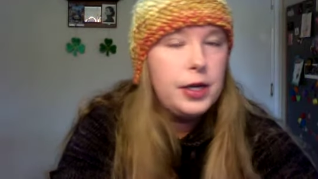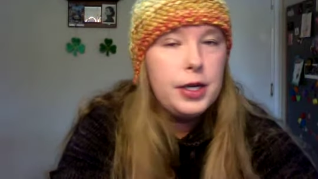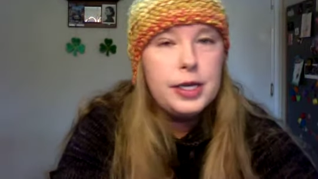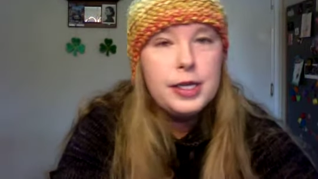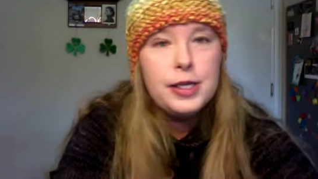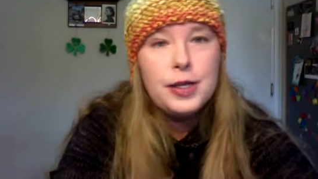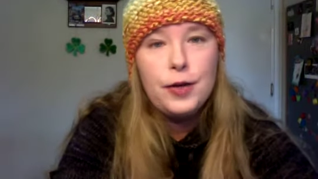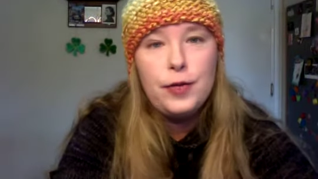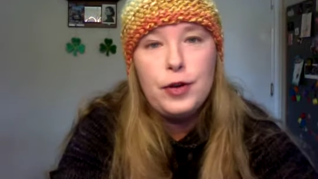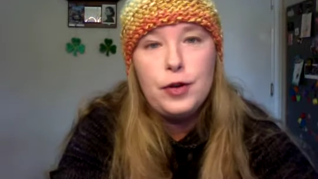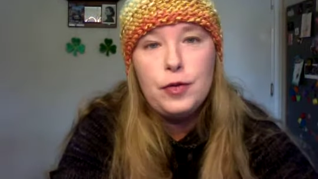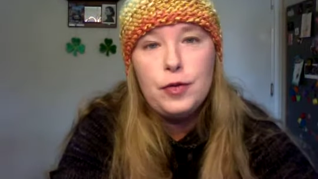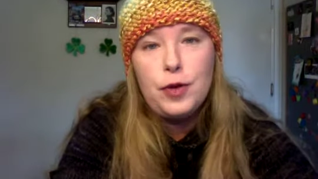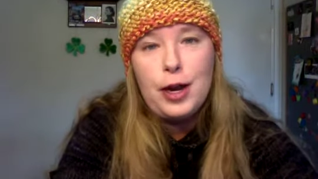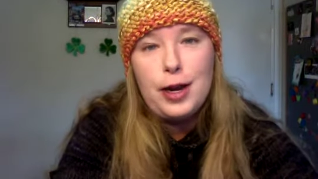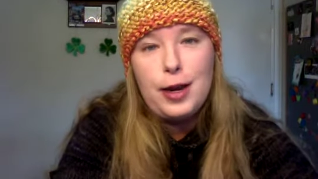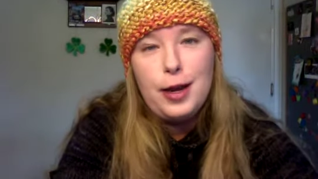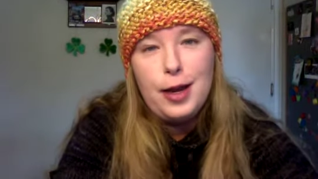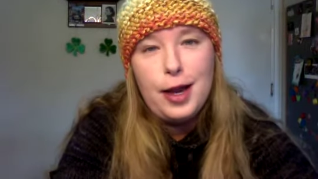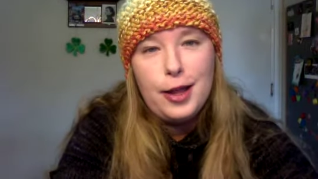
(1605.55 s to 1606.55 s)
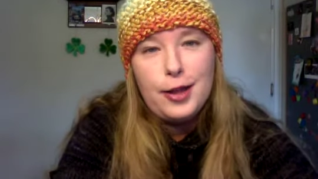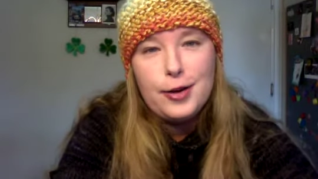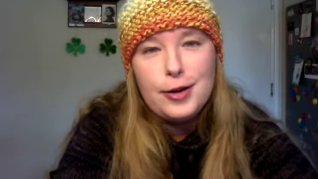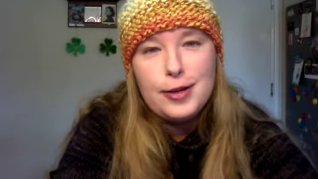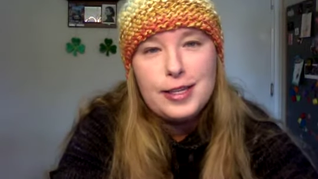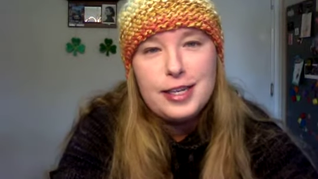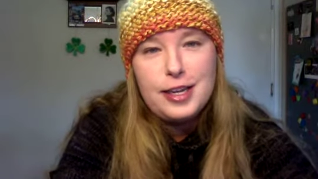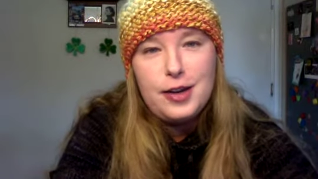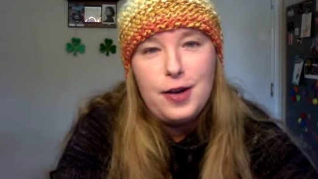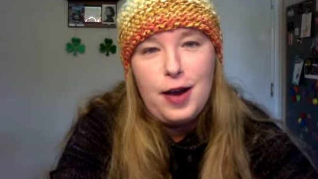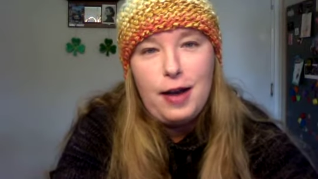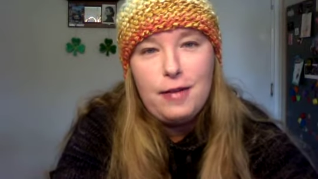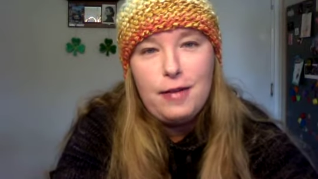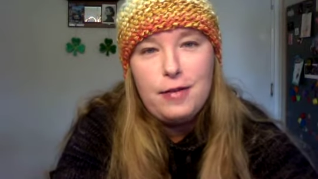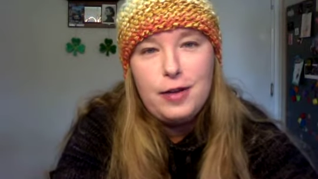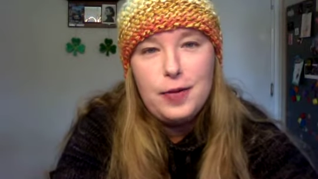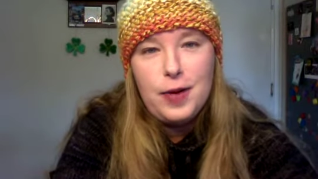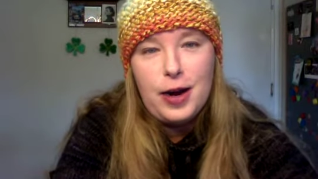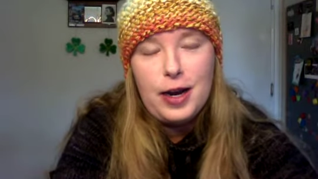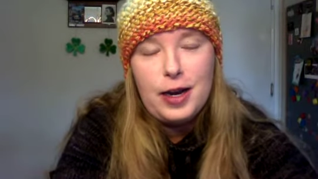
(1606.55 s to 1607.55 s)
so if you've read any others and you have
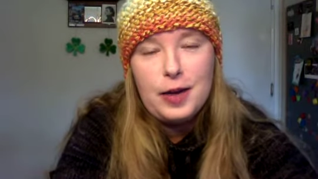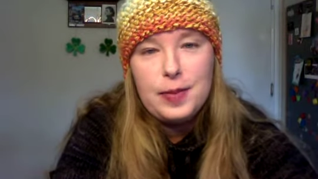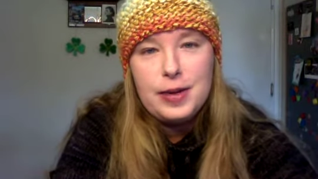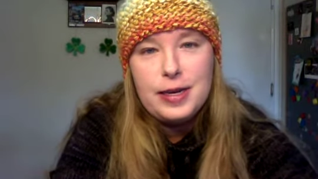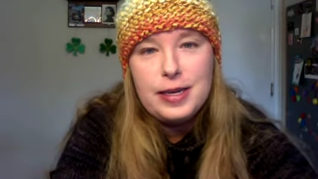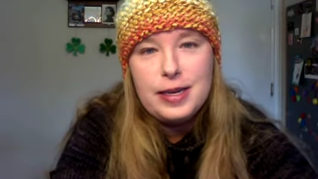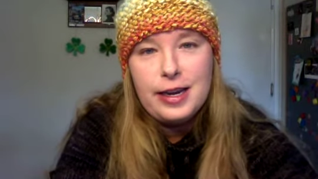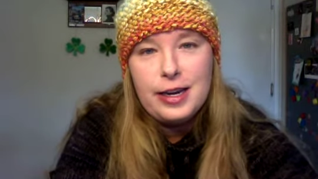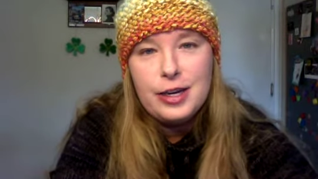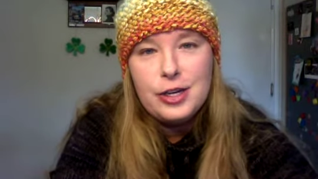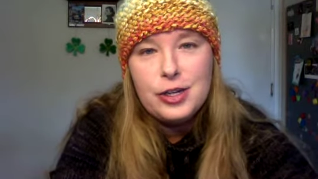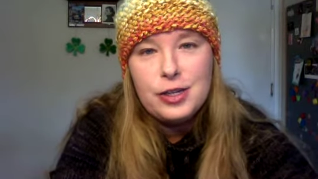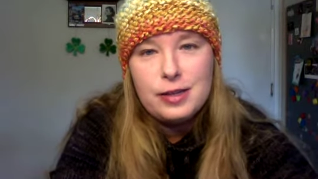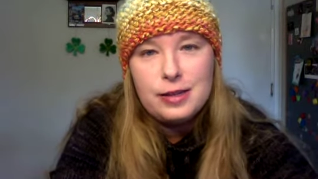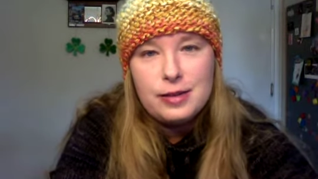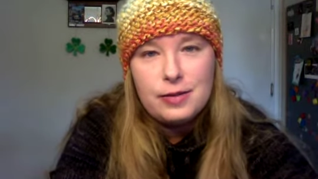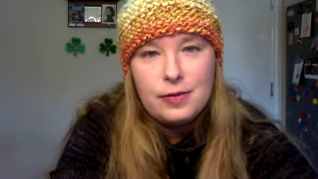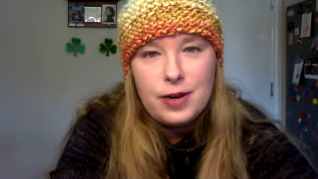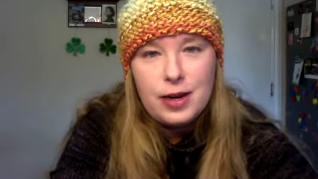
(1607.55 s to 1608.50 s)
any recommendations of